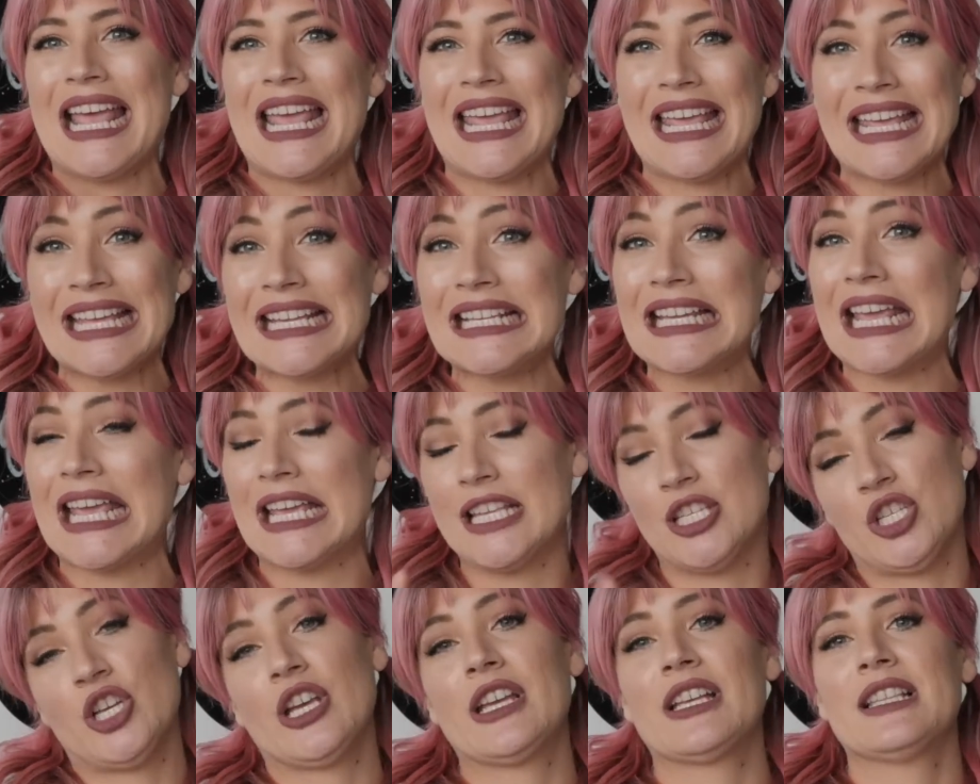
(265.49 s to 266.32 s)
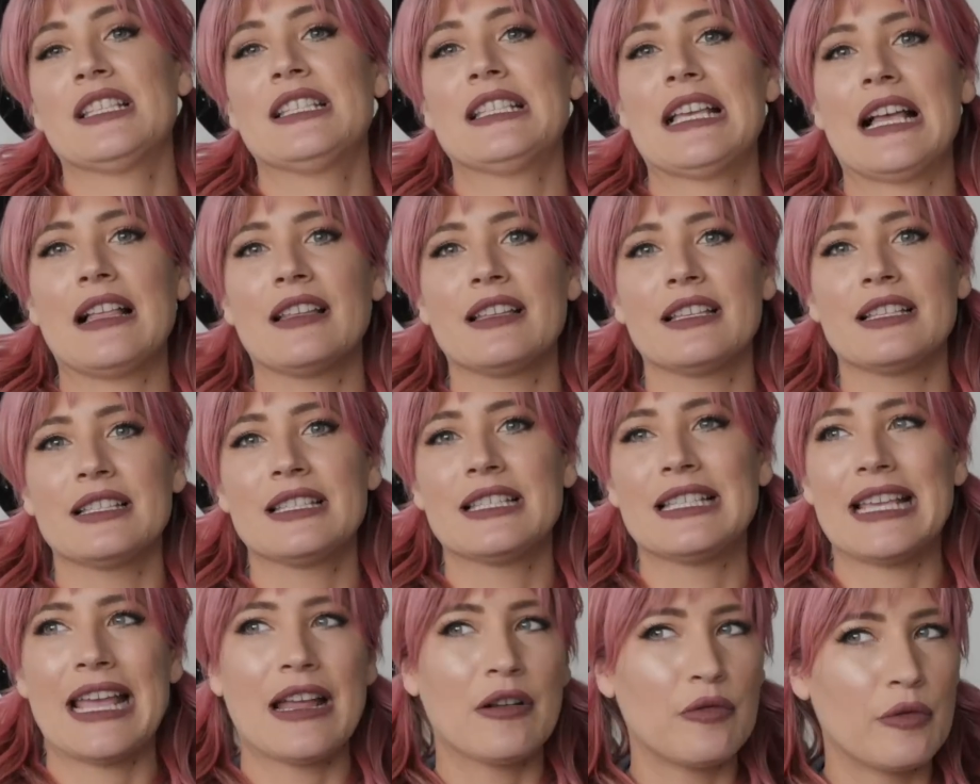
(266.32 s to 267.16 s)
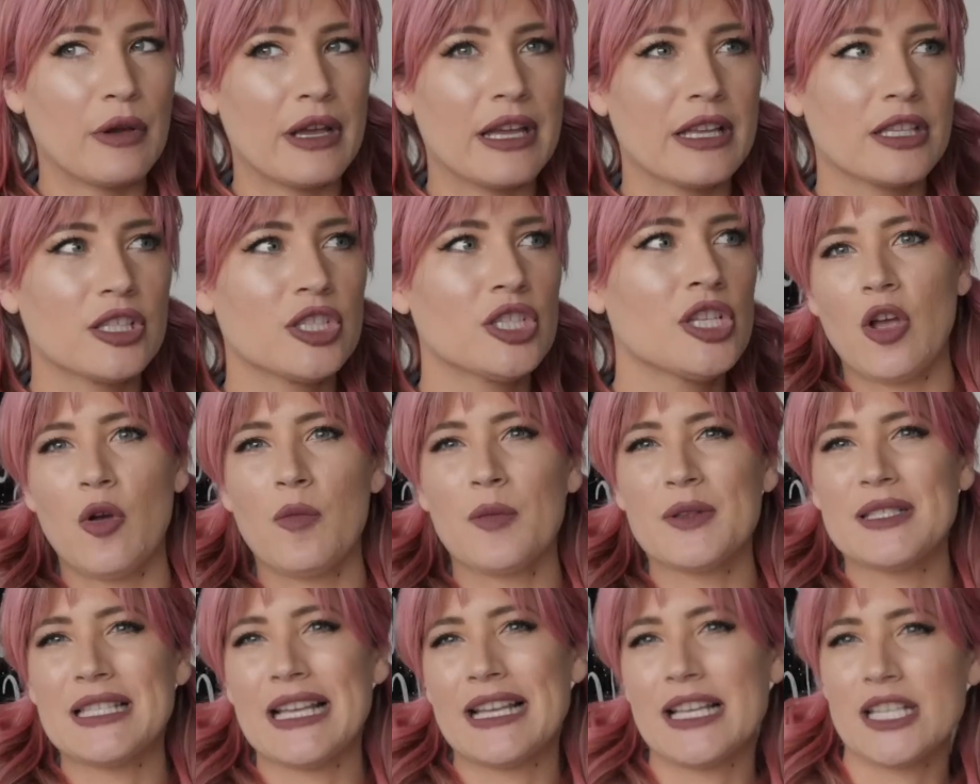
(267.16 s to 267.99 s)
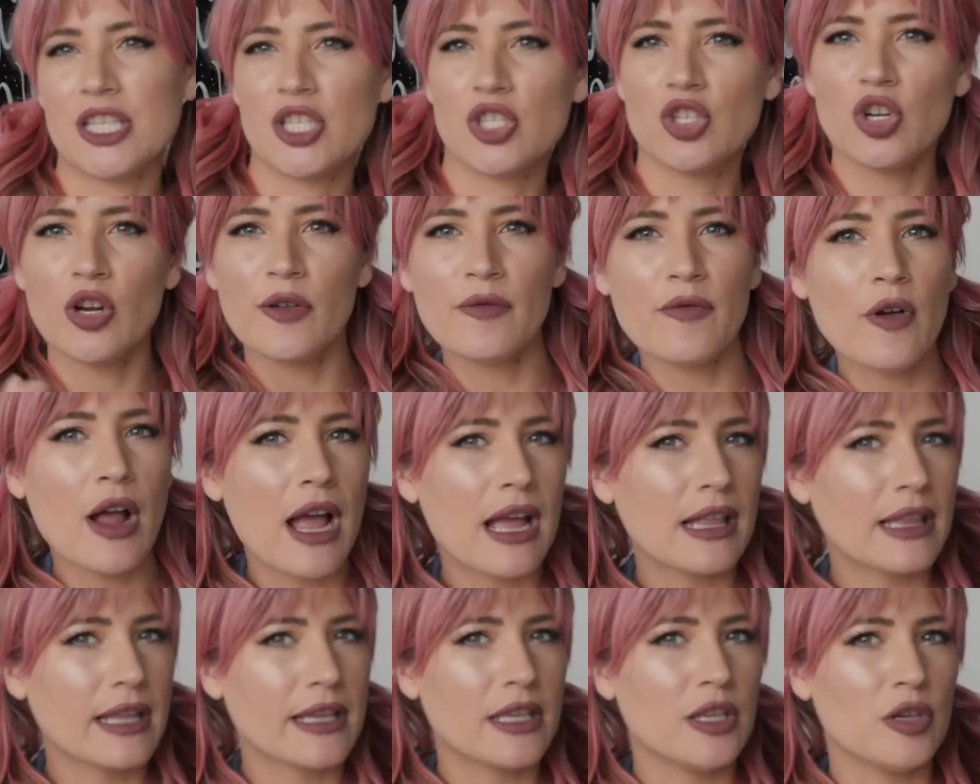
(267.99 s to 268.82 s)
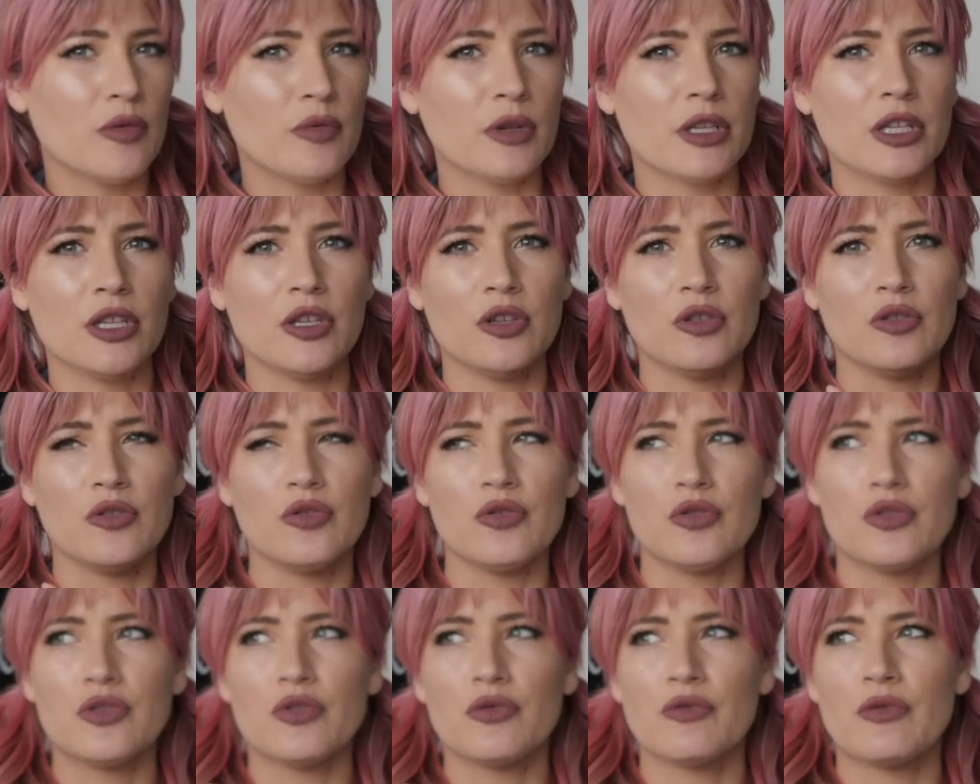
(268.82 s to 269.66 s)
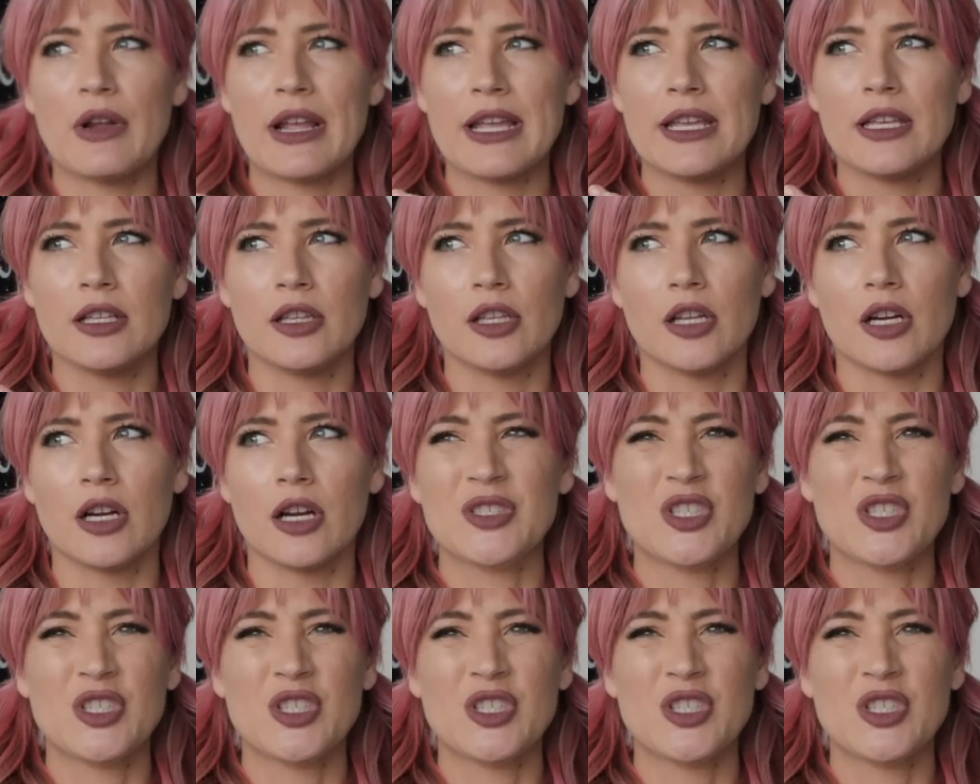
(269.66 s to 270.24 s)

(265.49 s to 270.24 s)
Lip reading: in a chicken salad sandwich, almost like a stir fry, like you would use regular